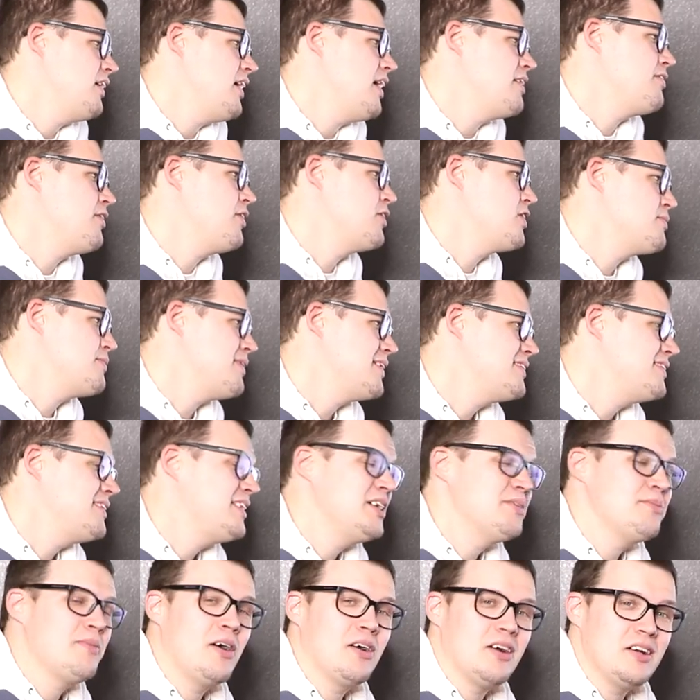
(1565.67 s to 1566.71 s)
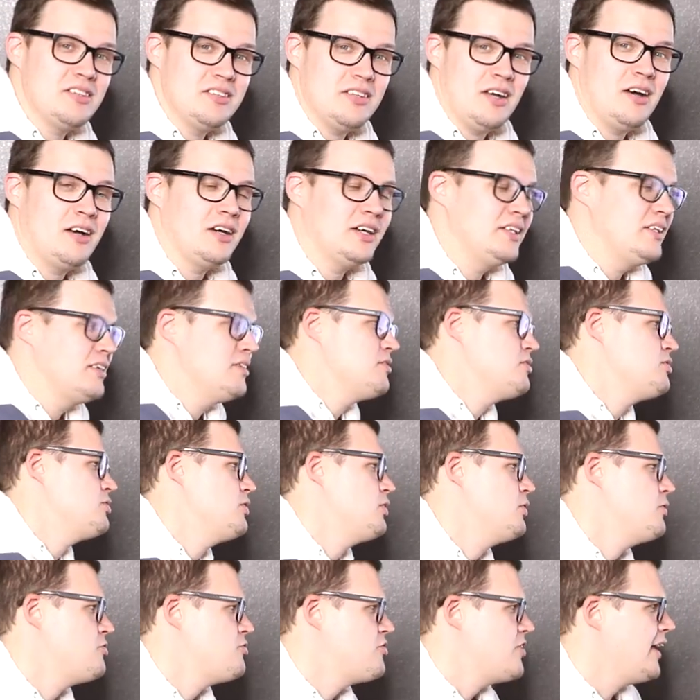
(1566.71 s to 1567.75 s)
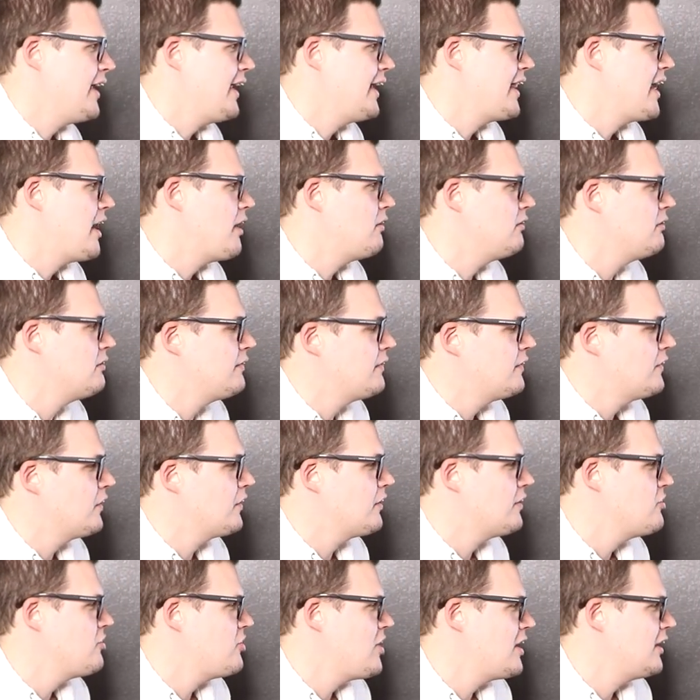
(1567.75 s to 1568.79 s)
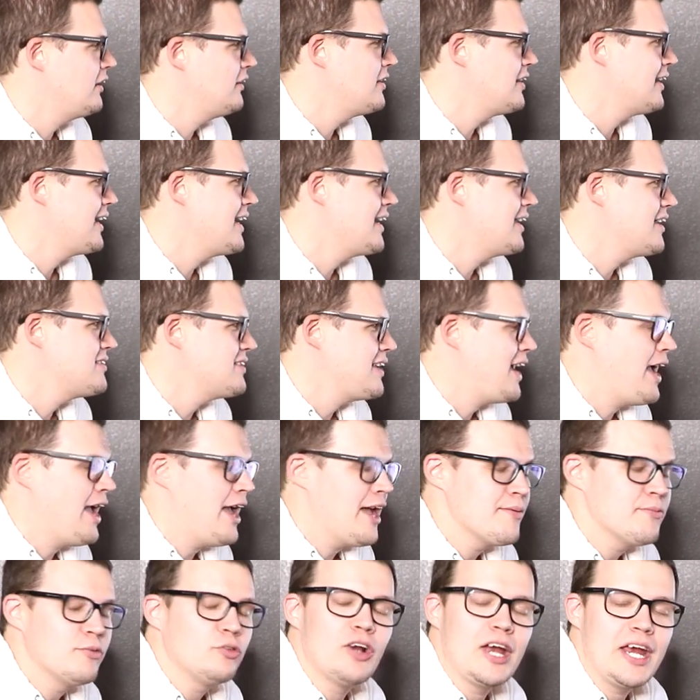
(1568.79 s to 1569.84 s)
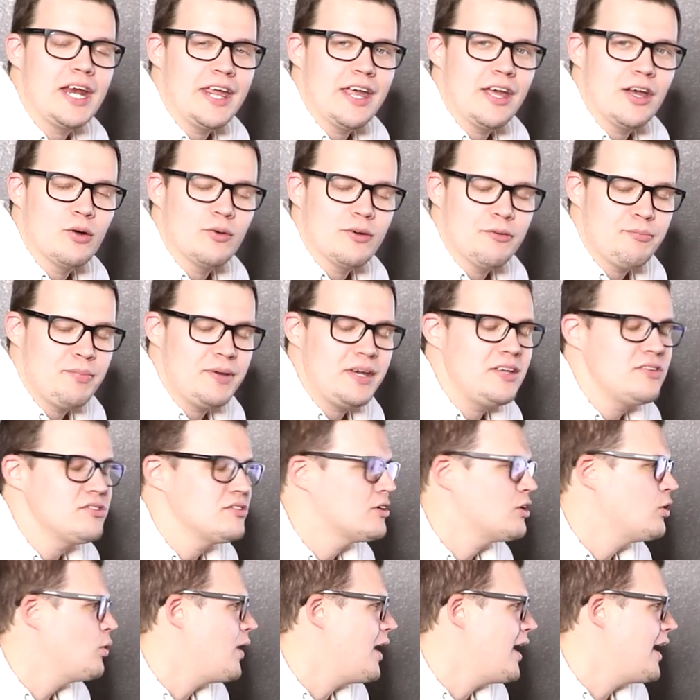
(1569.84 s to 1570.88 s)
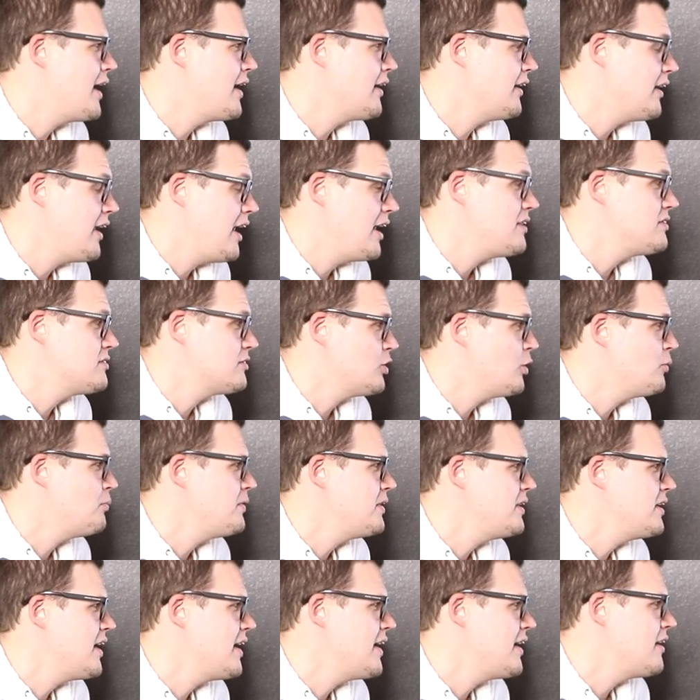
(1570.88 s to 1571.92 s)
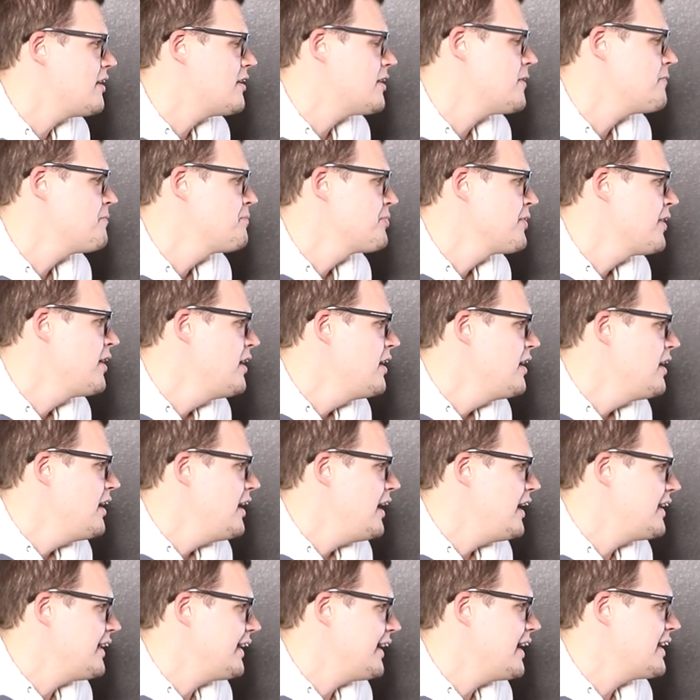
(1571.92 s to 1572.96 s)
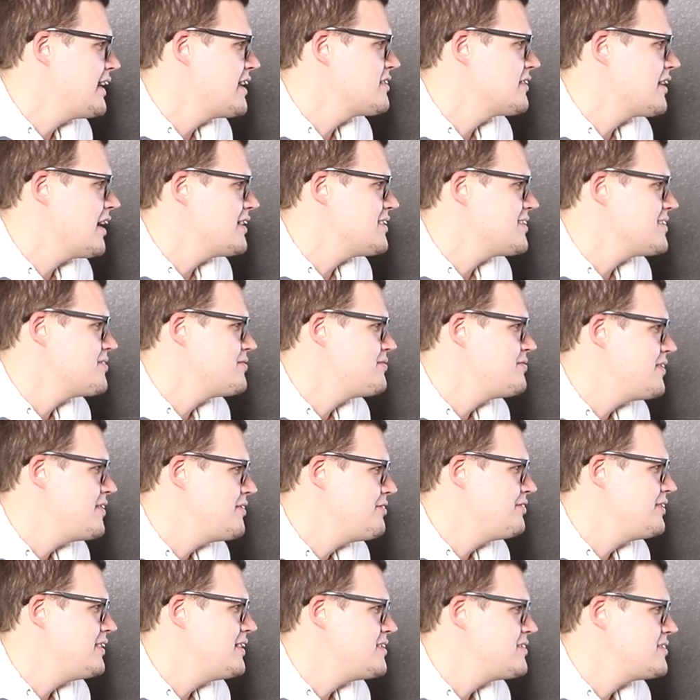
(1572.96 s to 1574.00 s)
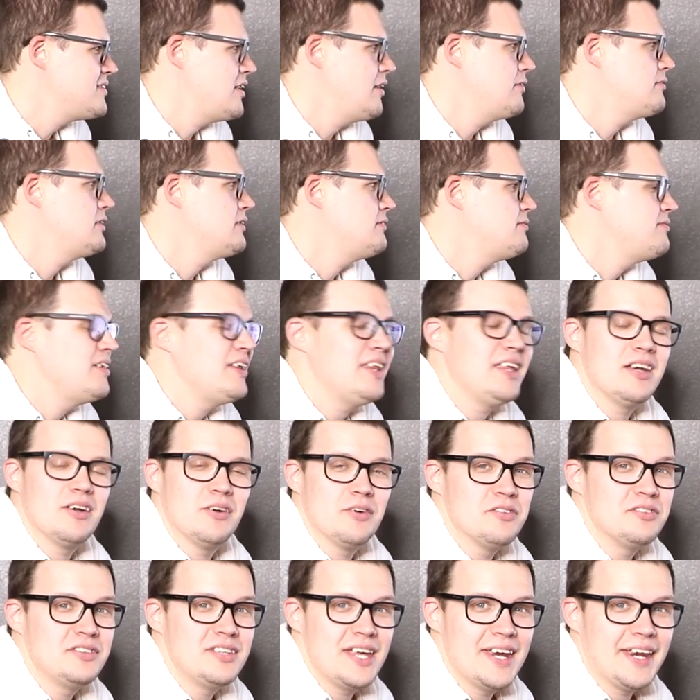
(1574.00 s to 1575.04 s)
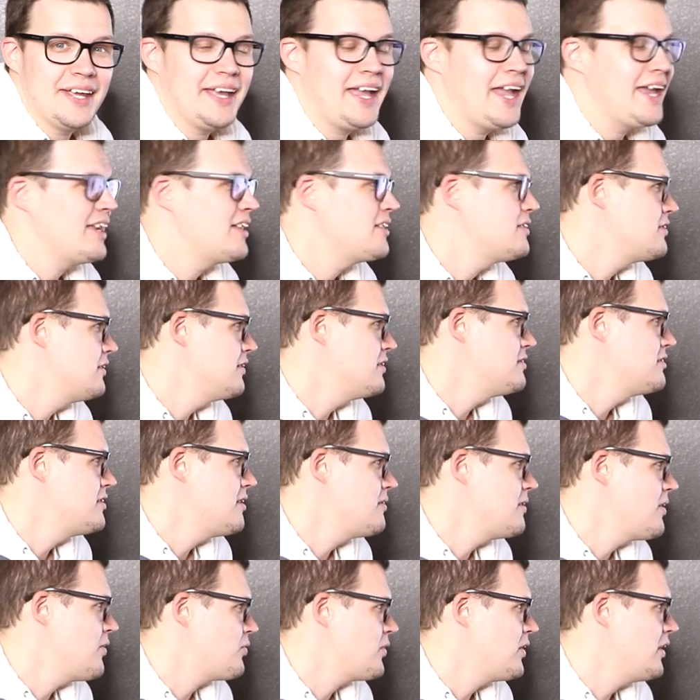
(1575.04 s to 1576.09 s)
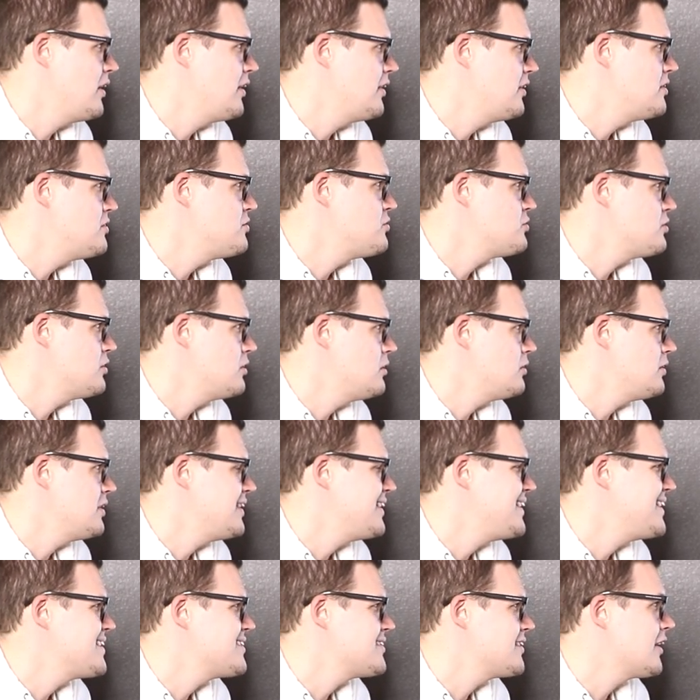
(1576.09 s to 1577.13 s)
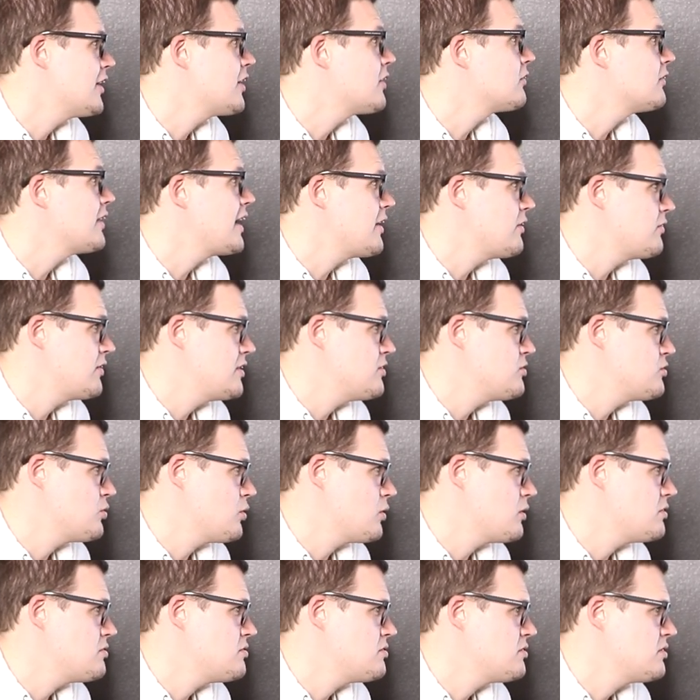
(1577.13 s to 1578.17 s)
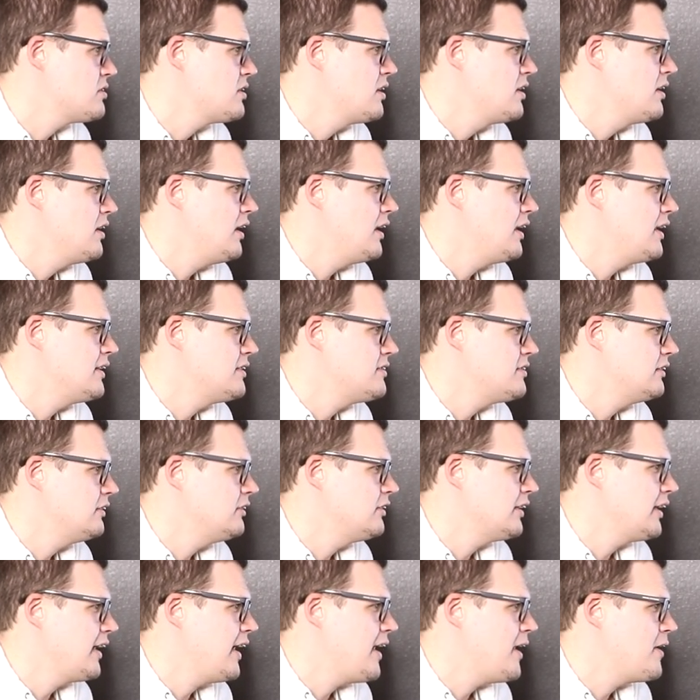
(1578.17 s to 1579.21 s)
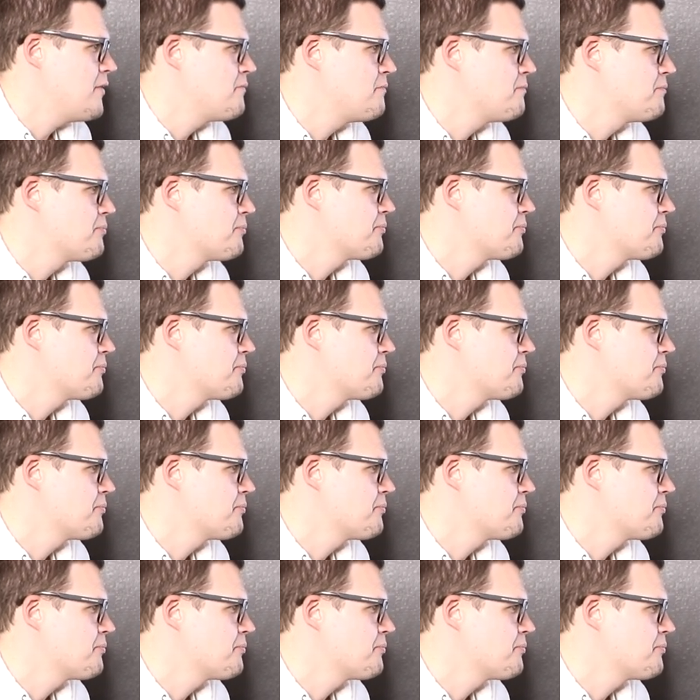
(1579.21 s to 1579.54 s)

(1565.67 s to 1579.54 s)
I've heard him on DMR a ton. So check it out. The channel again is Ham Radio with P0I, K0PIR. And again, he's got 57 videos dedicated to the 7300. So he is a great resource uh, to look at.